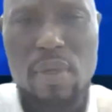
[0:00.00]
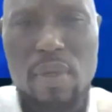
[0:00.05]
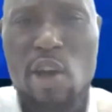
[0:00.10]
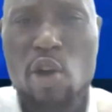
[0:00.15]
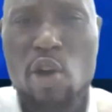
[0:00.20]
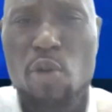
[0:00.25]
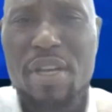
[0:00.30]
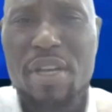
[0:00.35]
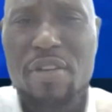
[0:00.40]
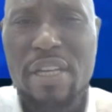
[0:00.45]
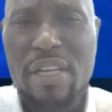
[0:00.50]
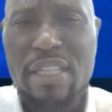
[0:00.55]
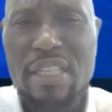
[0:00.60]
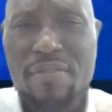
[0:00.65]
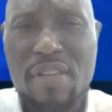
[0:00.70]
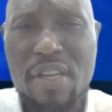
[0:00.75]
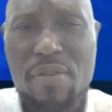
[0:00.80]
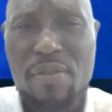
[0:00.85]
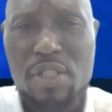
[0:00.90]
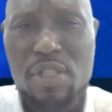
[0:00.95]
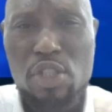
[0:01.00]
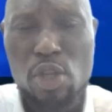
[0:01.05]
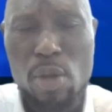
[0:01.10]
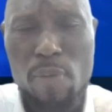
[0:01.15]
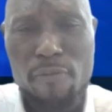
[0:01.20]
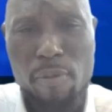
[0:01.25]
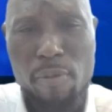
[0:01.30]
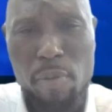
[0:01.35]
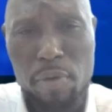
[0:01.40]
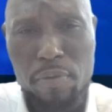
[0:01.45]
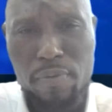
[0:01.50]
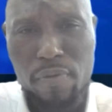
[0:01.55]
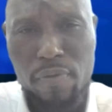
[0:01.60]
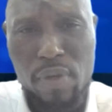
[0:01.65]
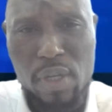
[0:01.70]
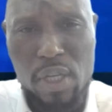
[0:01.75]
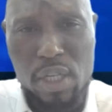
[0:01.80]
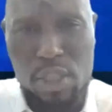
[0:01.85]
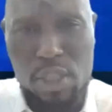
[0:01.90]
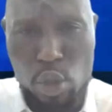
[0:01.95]
It would be great if there is some form of
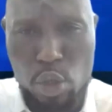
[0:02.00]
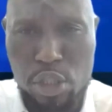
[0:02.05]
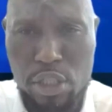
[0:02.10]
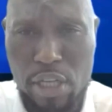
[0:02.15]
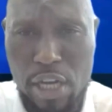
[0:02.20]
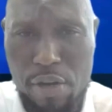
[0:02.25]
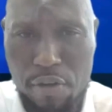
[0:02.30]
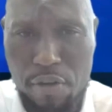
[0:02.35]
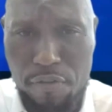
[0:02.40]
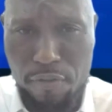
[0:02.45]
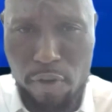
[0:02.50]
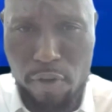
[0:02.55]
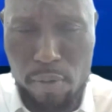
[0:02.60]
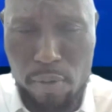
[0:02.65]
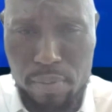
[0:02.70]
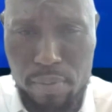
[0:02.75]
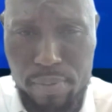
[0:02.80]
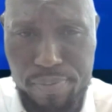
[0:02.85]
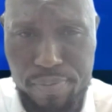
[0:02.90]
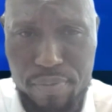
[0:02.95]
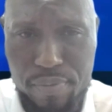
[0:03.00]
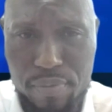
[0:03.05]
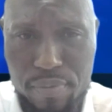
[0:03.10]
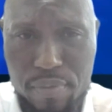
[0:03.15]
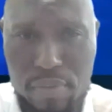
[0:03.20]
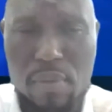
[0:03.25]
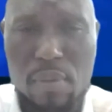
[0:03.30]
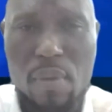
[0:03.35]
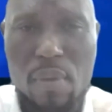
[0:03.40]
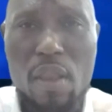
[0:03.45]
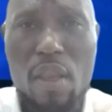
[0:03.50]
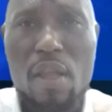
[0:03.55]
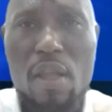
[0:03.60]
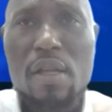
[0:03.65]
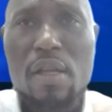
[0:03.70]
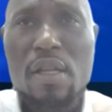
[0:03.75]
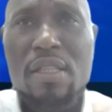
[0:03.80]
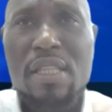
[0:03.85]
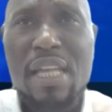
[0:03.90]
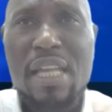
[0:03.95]
judicial reform
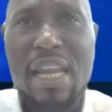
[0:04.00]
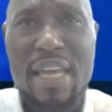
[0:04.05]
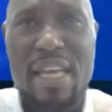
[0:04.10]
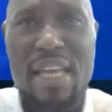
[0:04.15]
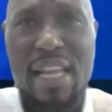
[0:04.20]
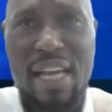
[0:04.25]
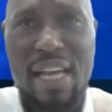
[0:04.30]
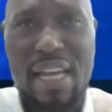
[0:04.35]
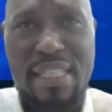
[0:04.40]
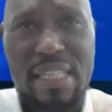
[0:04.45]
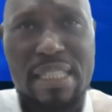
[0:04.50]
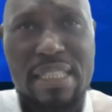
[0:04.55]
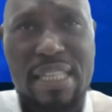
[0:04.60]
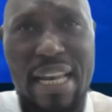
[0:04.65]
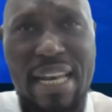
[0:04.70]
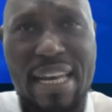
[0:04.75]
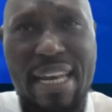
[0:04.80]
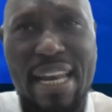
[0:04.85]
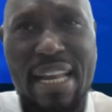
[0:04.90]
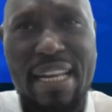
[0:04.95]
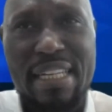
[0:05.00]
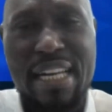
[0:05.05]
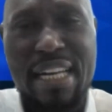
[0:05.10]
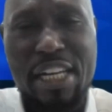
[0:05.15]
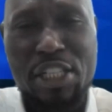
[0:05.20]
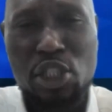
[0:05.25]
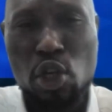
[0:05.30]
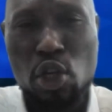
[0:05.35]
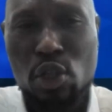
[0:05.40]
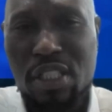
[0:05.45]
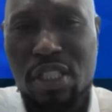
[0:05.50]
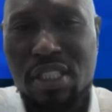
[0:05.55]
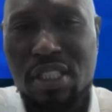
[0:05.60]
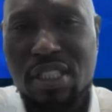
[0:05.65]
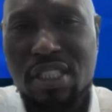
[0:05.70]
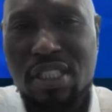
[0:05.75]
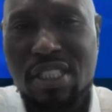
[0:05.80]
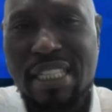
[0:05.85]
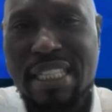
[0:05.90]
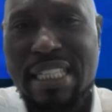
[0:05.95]
that, again, like I said, that
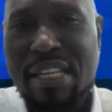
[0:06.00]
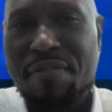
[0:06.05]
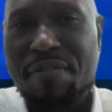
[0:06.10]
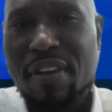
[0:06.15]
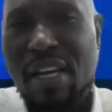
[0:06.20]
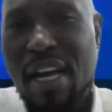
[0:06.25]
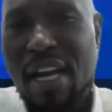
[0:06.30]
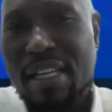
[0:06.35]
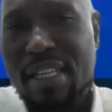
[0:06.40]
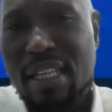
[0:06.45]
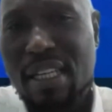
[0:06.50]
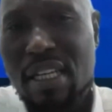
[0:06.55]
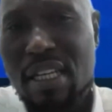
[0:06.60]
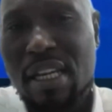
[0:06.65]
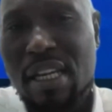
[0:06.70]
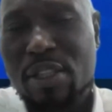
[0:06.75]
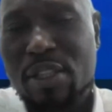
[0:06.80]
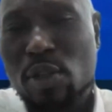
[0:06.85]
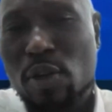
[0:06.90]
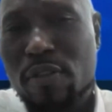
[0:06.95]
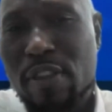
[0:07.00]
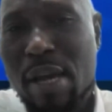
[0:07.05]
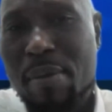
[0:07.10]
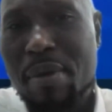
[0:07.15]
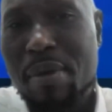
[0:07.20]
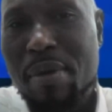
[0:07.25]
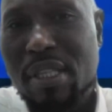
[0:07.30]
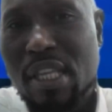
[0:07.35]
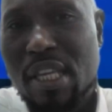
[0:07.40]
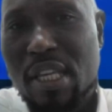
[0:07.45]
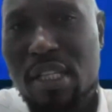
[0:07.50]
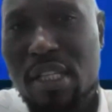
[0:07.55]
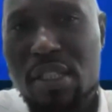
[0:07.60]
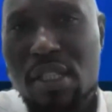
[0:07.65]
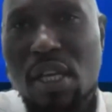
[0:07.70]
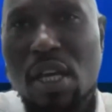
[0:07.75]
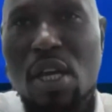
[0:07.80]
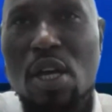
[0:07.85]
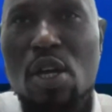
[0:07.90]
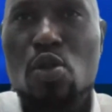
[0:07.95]
shortens significantly the length of time it
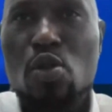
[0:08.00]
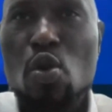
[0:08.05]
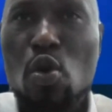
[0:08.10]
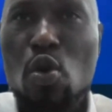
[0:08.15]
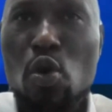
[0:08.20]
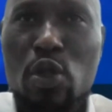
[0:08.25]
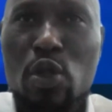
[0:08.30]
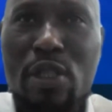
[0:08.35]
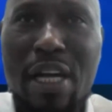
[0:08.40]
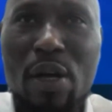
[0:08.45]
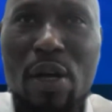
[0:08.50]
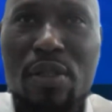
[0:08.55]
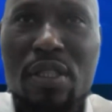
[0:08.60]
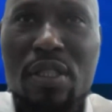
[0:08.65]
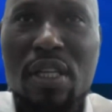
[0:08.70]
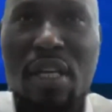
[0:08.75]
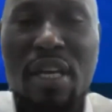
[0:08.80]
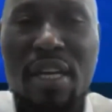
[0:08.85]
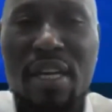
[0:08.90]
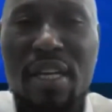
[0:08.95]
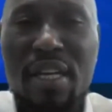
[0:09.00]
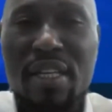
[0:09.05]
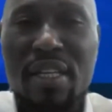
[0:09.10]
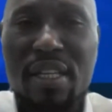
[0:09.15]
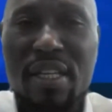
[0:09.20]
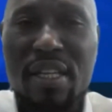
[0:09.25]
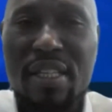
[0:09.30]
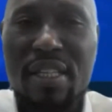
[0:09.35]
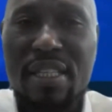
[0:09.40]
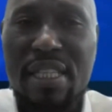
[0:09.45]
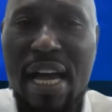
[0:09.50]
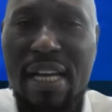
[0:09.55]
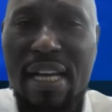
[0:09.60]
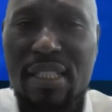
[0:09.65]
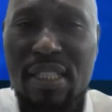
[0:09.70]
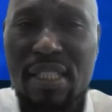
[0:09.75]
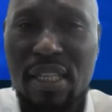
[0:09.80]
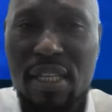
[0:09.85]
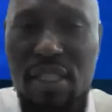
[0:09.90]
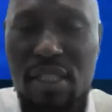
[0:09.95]
takes to close out a
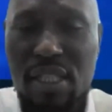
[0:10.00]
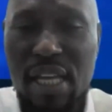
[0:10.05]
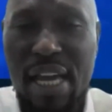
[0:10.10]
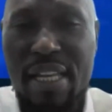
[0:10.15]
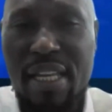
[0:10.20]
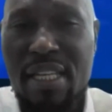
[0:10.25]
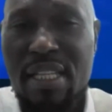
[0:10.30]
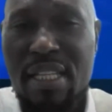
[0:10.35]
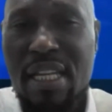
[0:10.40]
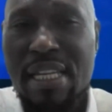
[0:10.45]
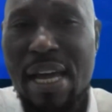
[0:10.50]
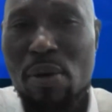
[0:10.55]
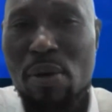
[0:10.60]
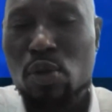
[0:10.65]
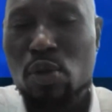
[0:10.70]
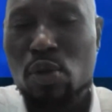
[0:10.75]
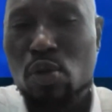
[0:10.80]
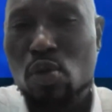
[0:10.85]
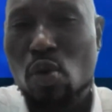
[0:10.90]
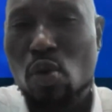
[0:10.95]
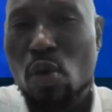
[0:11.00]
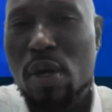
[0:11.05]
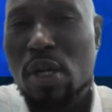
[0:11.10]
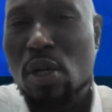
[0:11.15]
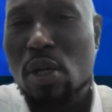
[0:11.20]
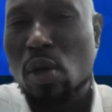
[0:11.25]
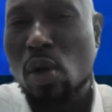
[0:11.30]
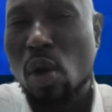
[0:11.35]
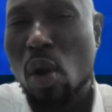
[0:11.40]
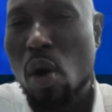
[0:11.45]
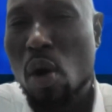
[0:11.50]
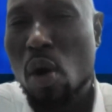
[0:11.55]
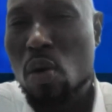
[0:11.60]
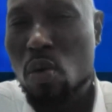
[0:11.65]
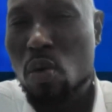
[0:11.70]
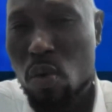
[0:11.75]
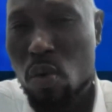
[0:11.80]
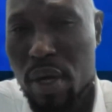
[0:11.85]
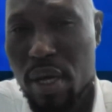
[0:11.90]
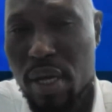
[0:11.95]
tax case. I think that would go a
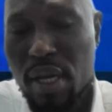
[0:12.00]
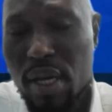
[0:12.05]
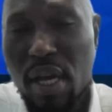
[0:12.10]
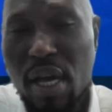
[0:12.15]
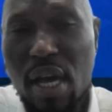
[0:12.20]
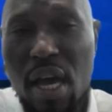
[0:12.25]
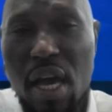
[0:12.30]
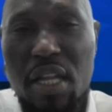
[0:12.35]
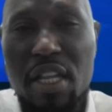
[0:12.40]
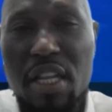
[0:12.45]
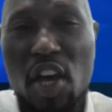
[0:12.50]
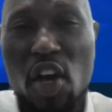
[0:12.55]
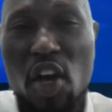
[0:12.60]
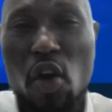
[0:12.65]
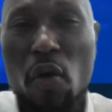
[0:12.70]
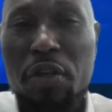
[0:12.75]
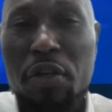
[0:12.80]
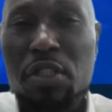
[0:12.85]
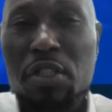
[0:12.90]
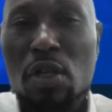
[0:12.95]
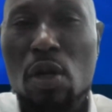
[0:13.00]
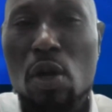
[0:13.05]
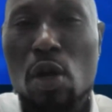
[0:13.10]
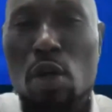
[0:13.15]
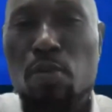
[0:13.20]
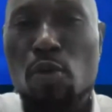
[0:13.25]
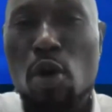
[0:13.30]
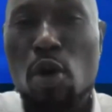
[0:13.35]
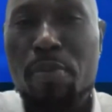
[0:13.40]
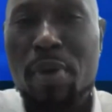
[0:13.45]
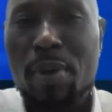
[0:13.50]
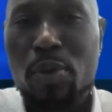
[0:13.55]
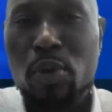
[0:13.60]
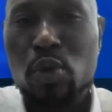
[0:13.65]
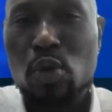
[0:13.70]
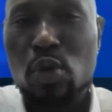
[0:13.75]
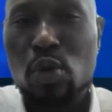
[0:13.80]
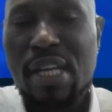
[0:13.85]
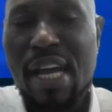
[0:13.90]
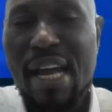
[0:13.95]
long way in encouraging a lot more
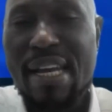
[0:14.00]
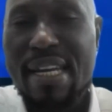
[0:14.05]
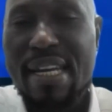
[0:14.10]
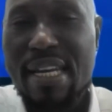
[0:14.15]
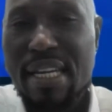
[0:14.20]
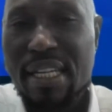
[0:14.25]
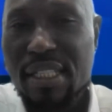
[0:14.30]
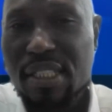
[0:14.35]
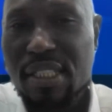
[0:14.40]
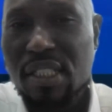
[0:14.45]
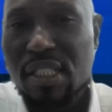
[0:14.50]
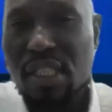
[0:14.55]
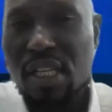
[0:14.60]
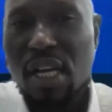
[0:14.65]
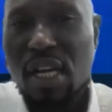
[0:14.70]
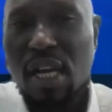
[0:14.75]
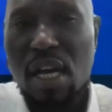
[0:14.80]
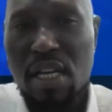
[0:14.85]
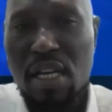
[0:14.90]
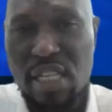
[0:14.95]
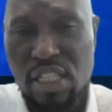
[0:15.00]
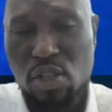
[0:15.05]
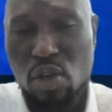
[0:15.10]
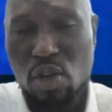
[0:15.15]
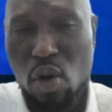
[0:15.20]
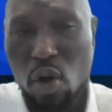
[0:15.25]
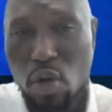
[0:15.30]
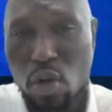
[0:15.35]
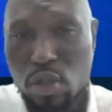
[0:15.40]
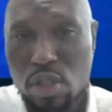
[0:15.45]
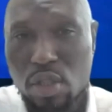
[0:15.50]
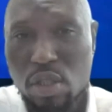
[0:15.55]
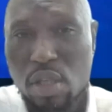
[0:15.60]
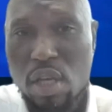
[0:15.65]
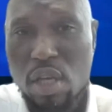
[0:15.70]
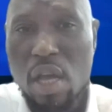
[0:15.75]
people to challenge in court.